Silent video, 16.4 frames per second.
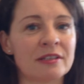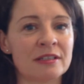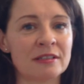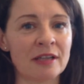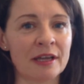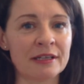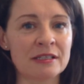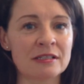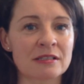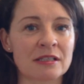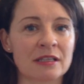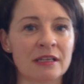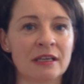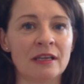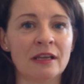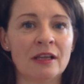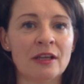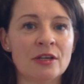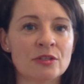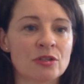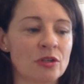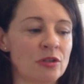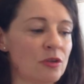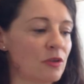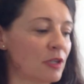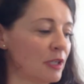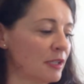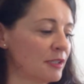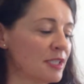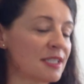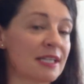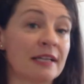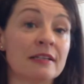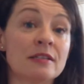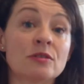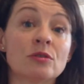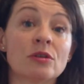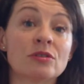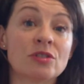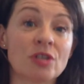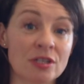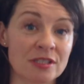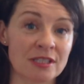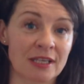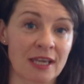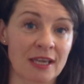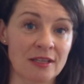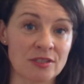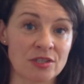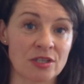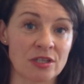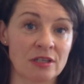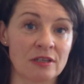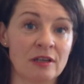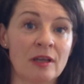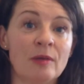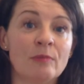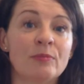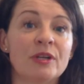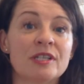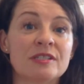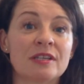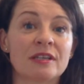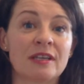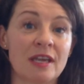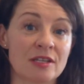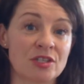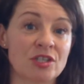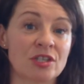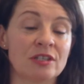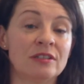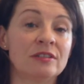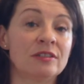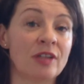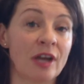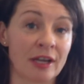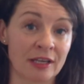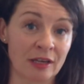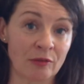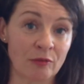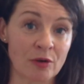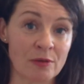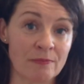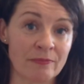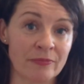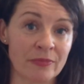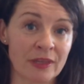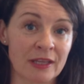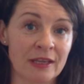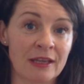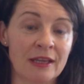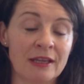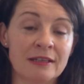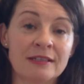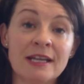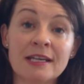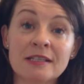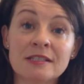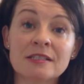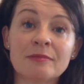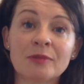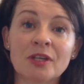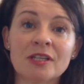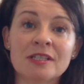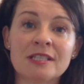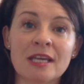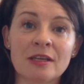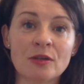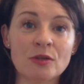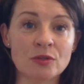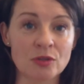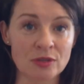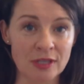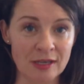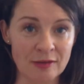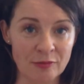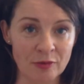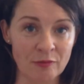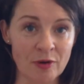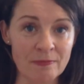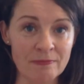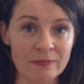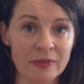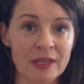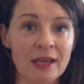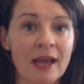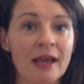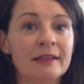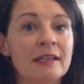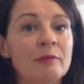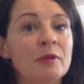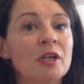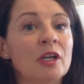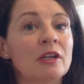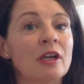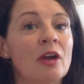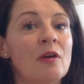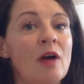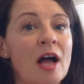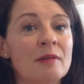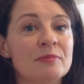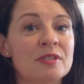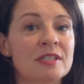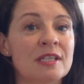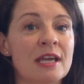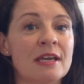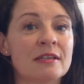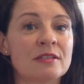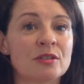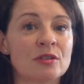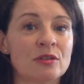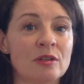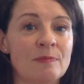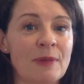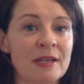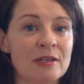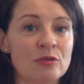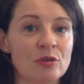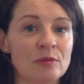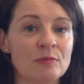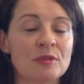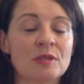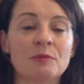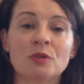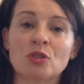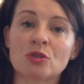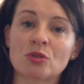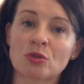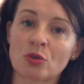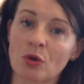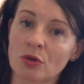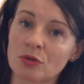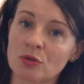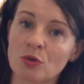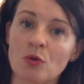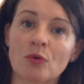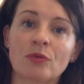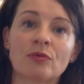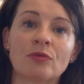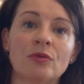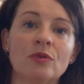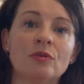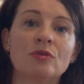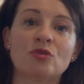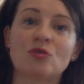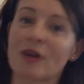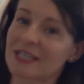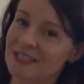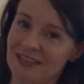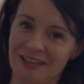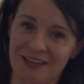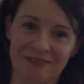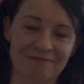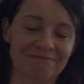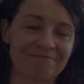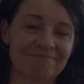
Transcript: nicely so that you can understand it's not just a kitchen, but it's a kitchen dining room. Next, I'm going to take you to the living room, and then we're going to go upstairs to the bedroom, so we're just going to talk through dressing.